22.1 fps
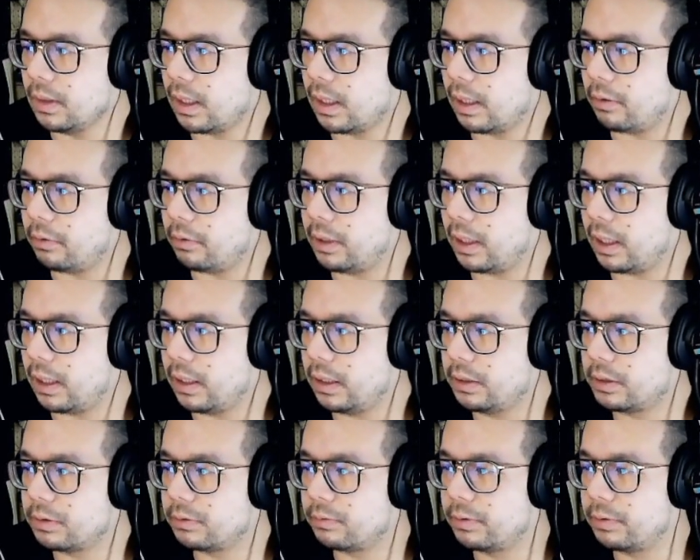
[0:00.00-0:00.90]
I don't think I
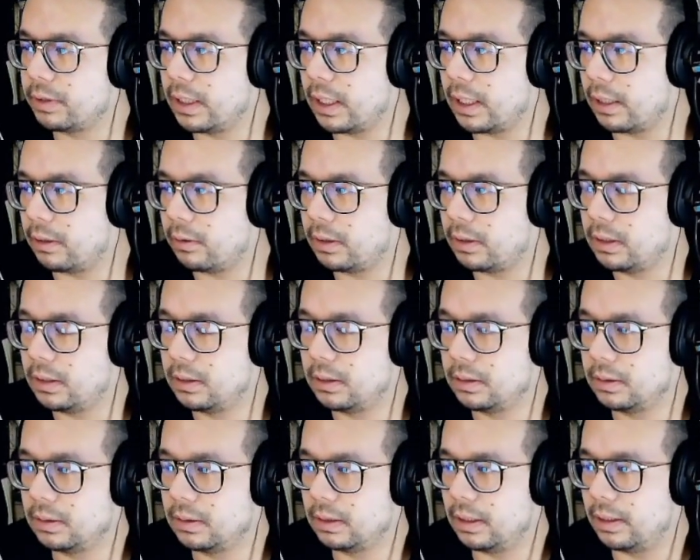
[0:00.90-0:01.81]
need to read out.
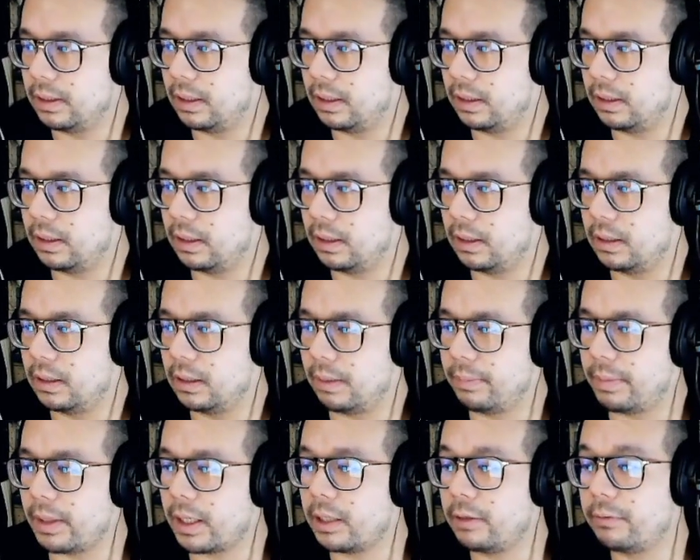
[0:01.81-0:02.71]

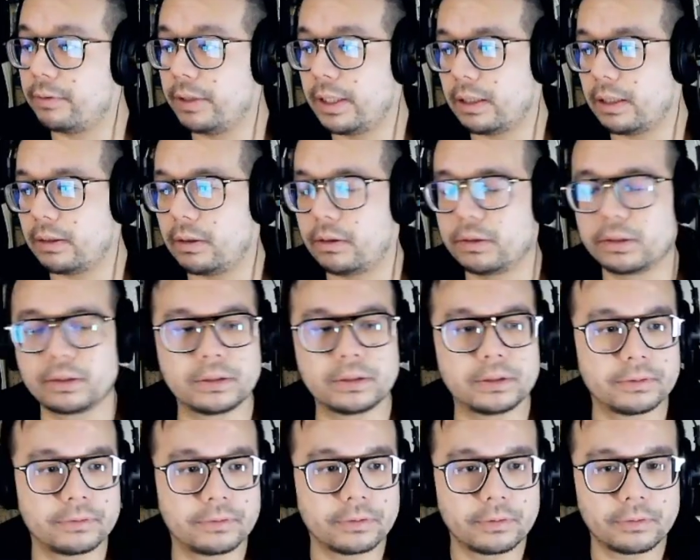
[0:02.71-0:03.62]
I'm not going to read out all
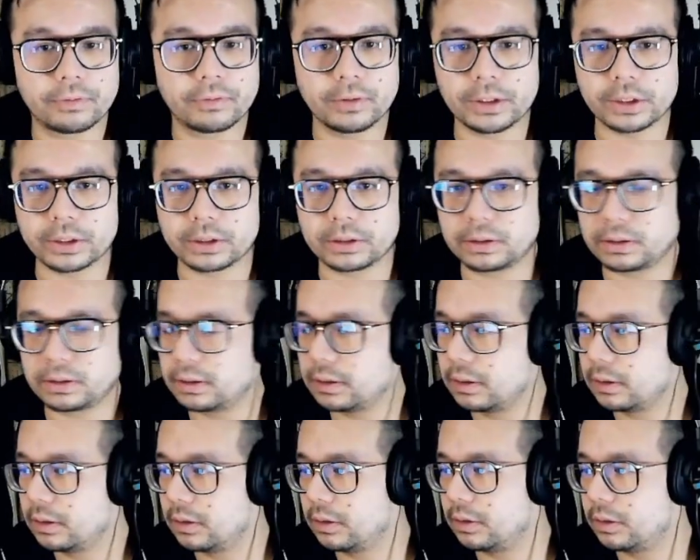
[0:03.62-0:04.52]
the features,
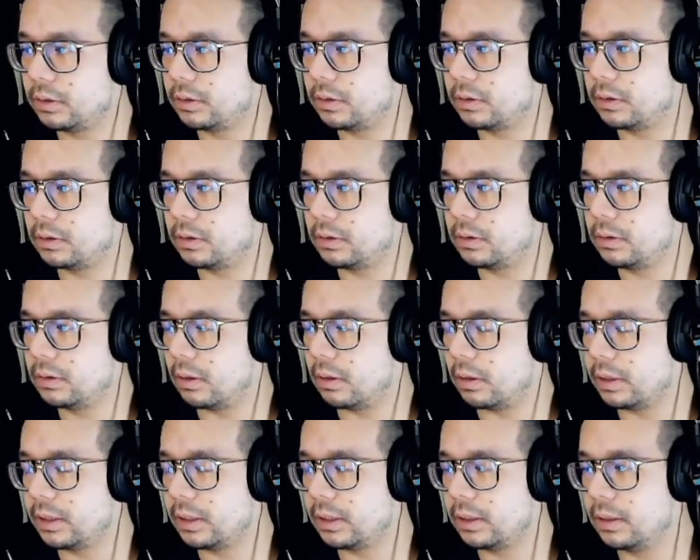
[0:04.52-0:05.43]

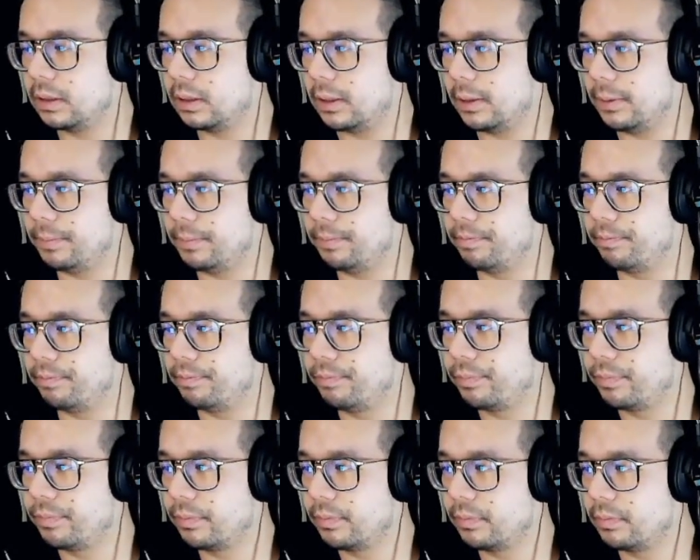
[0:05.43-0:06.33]
all the
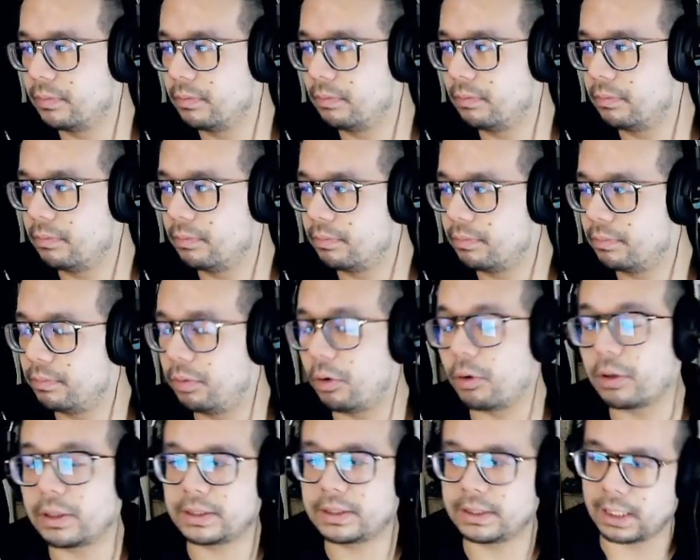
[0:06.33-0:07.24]

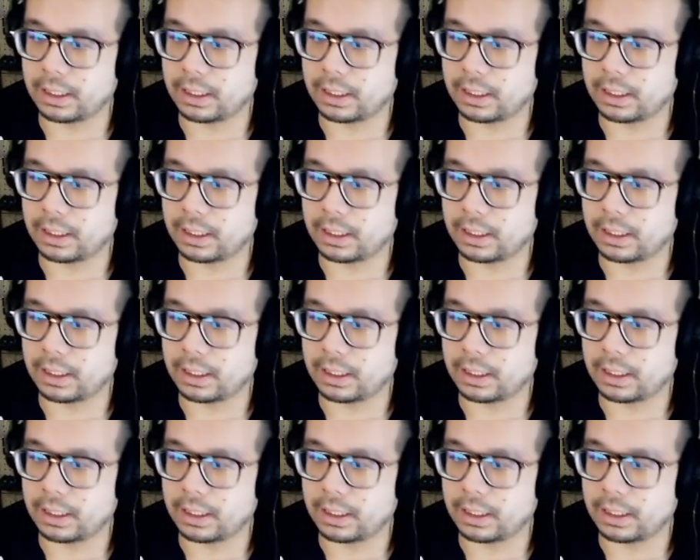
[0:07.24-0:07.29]
ports